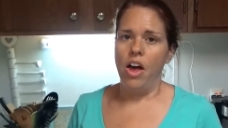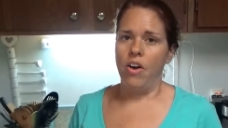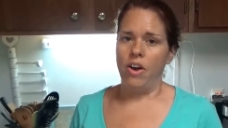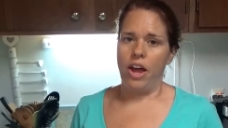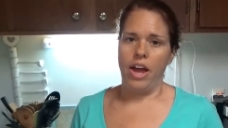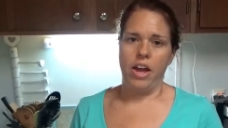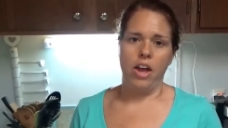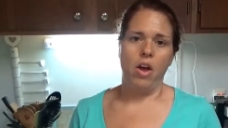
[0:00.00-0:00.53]

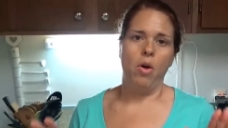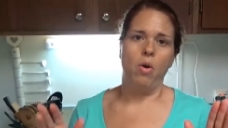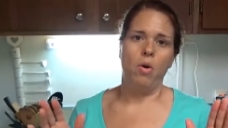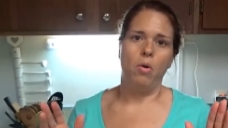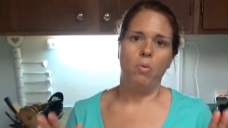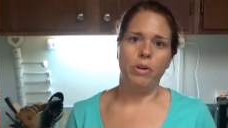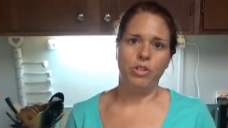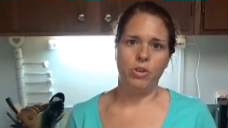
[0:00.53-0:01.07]
Okay,
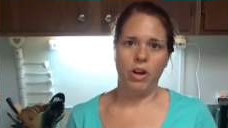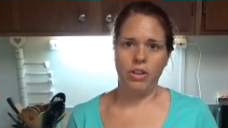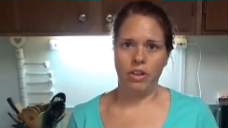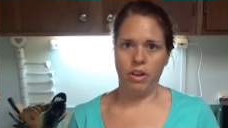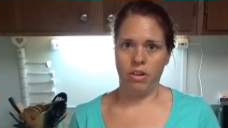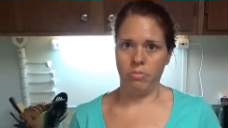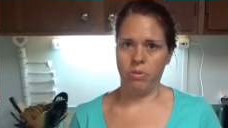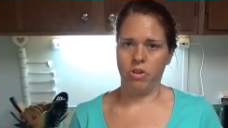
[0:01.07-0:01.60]
we tried the
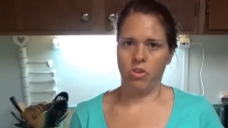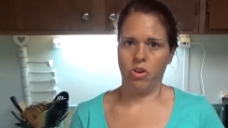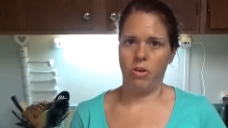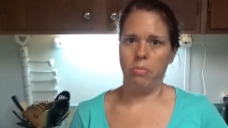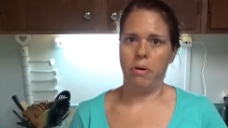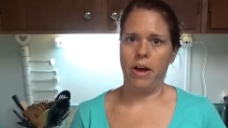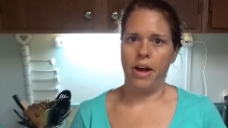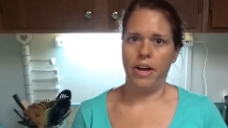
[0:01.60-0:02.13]
oatmeal
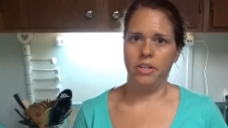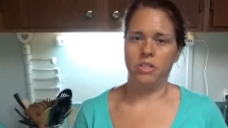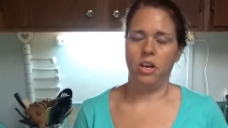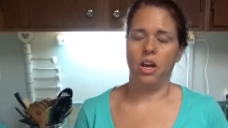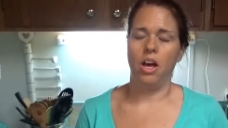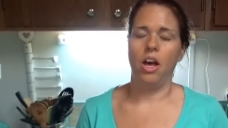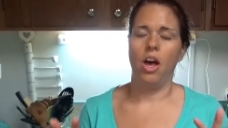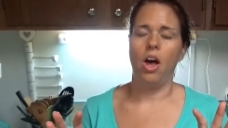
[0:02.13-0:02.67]
cream pies.
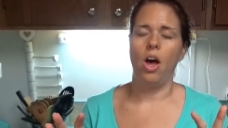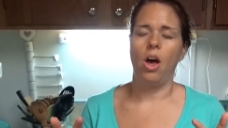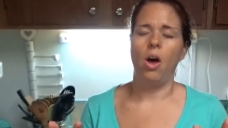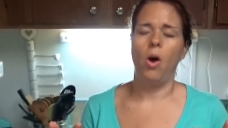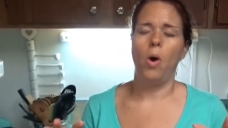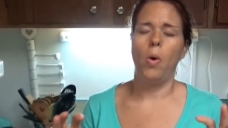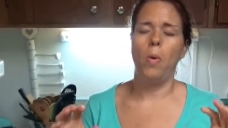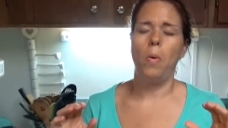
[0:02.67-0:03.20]

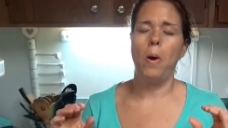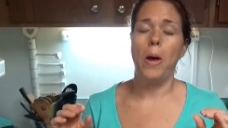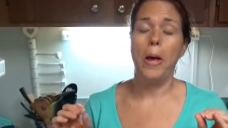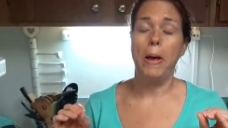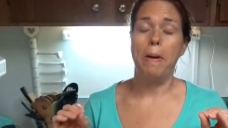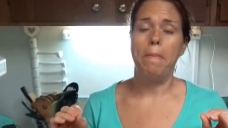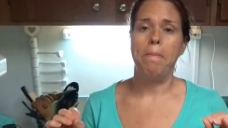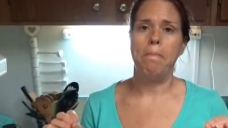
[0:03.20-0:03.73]
Oh
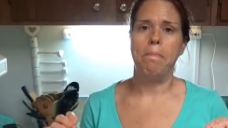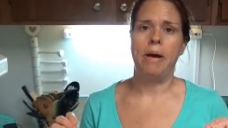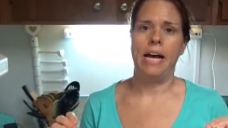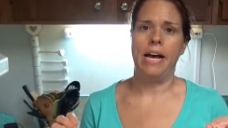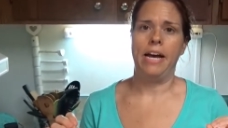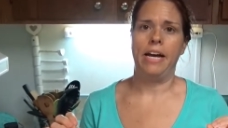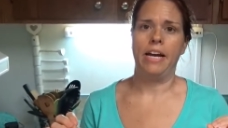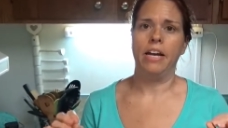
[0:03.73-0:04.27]

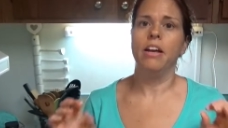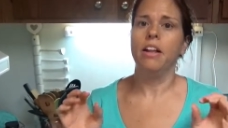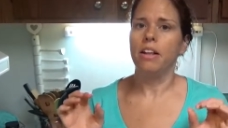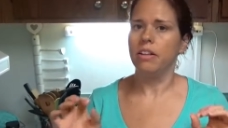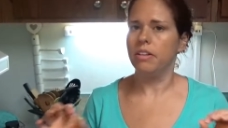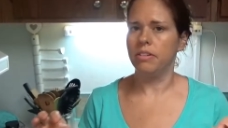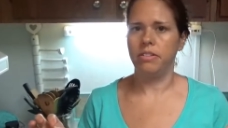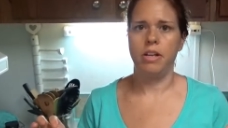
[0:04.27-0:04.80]
my!
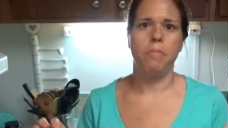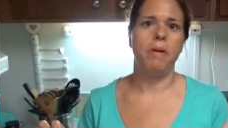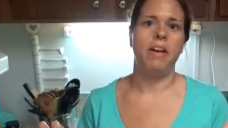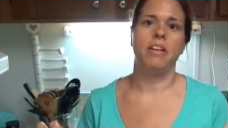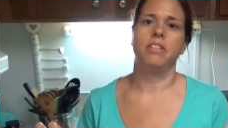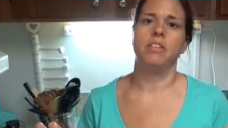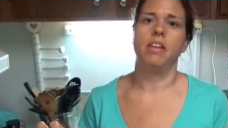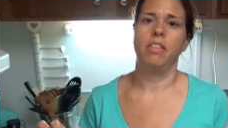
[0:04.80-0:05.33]
Little Debbie
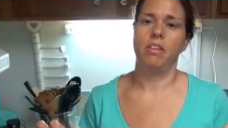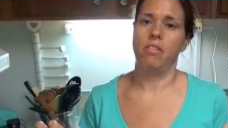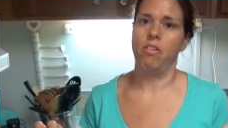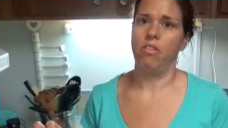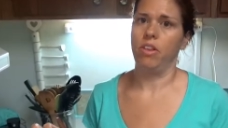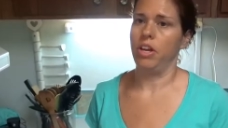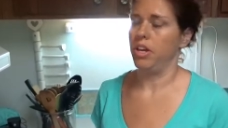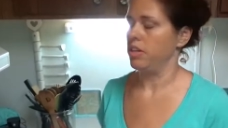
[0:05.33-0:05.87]
has nothing
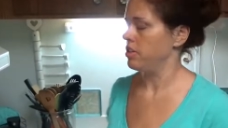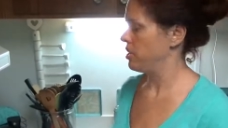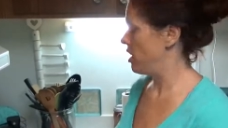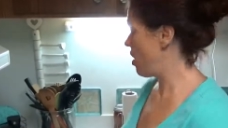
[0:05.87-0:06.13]
on these.